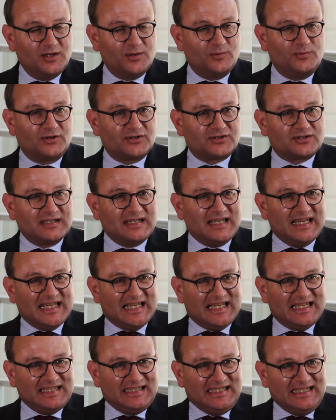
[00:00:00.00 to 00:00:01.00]
was
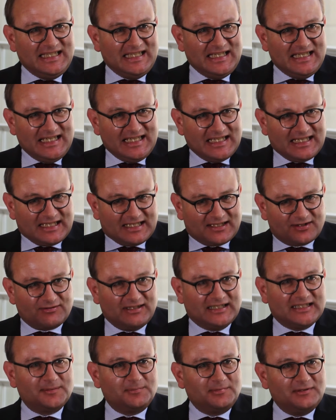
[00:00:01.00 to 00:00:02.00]
the
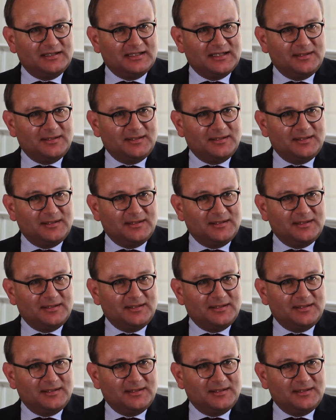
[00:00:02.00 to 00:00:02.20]
incredible